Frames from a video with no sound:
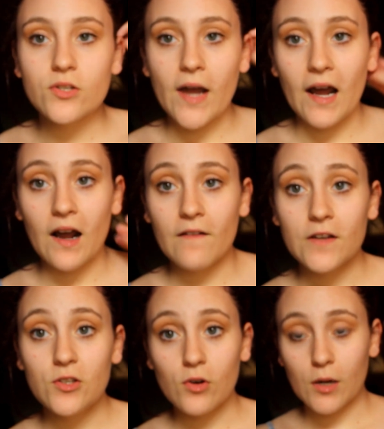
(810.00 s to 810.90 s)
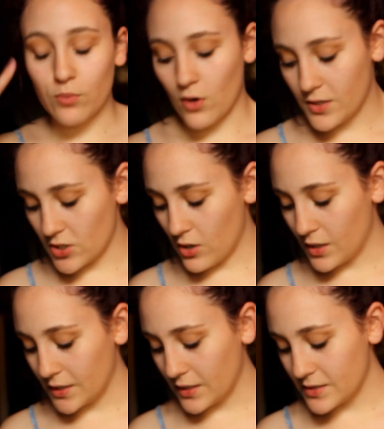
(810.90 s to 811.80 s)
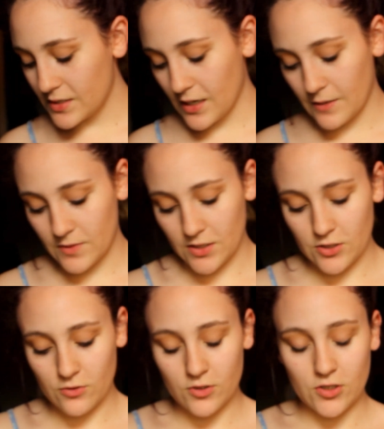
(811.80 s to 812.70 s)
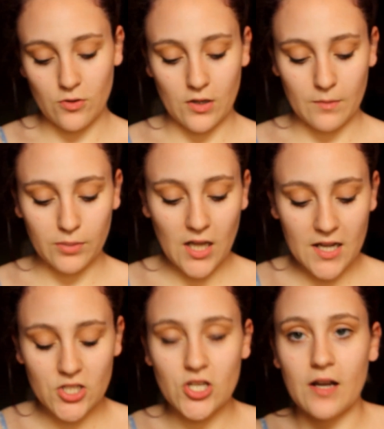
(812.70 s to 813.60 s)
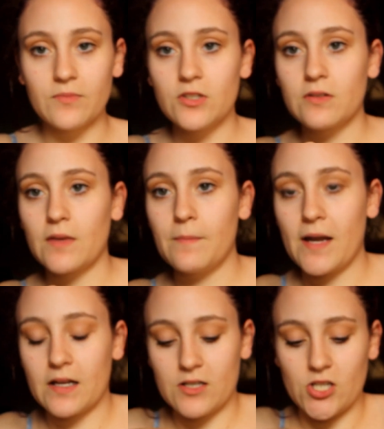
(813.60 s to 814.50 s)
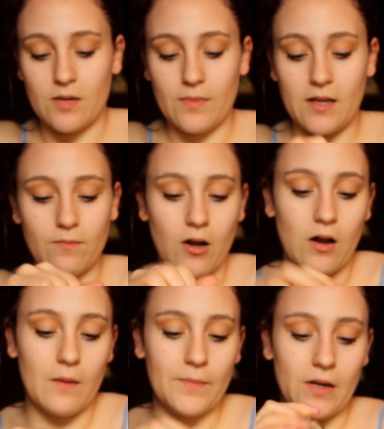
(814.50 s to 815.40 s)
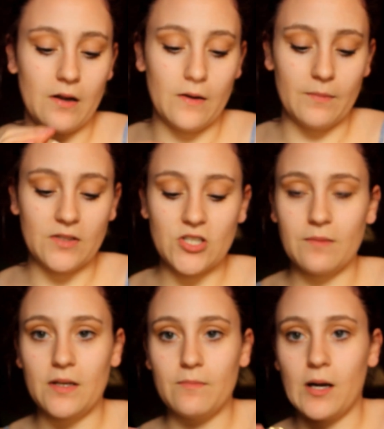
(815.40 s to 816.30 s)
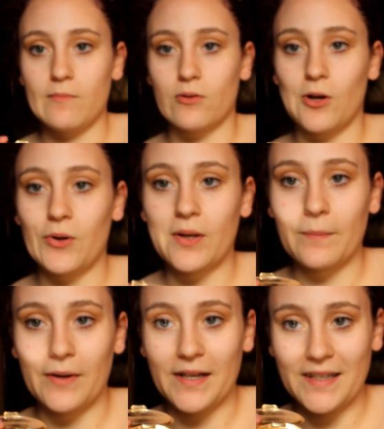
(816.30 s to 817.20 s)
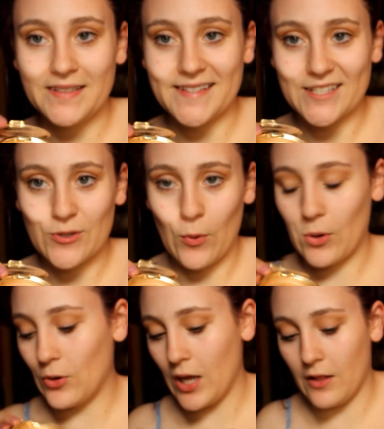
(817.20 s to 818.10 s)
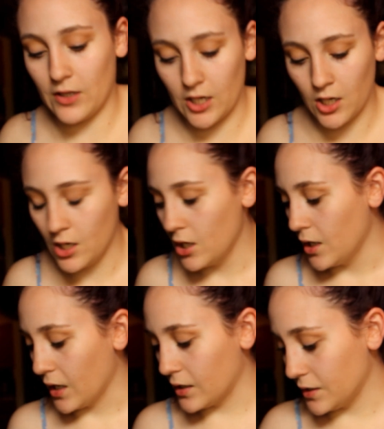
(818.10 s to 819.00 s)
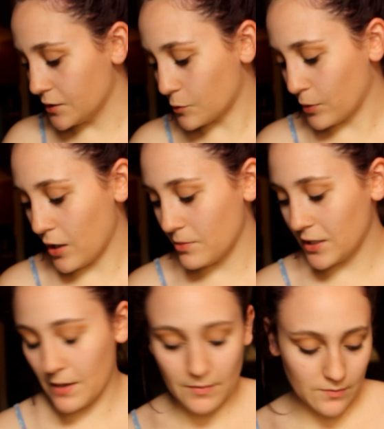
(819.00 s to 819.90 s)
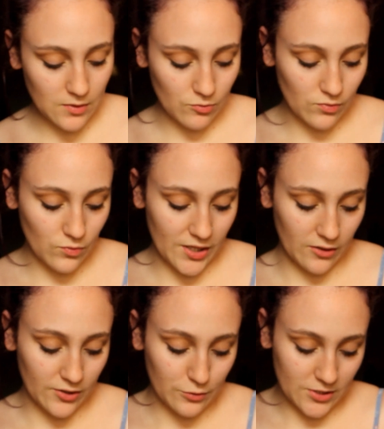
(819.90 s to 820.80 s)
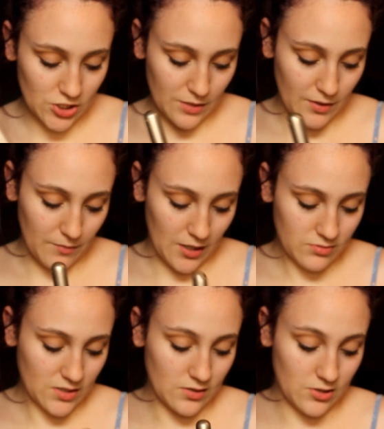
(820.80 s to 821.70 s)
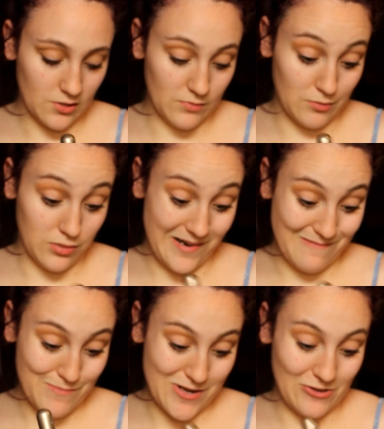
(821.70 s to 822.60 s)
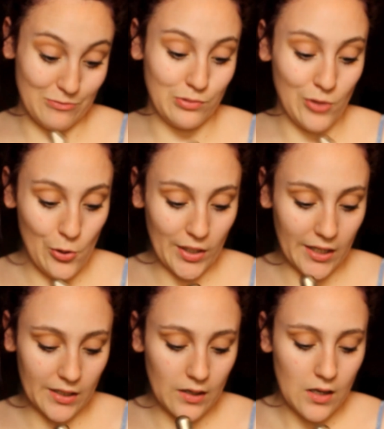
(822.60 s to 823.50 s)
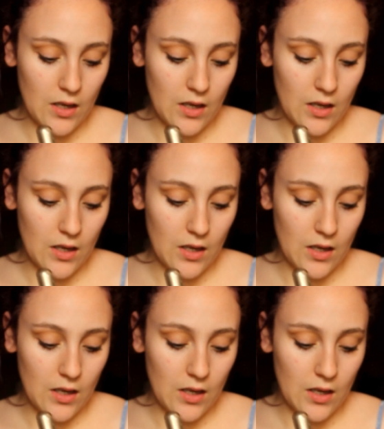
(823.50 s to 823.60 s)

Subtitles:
you have your bronzer on, it is time to do your blush. I'm doing my Becca Champagne Pop. The Champagne Pop broke, but it's this coral color. And it'll probably come with a little bit of Champagne Pop since the Champagne Pop is broken.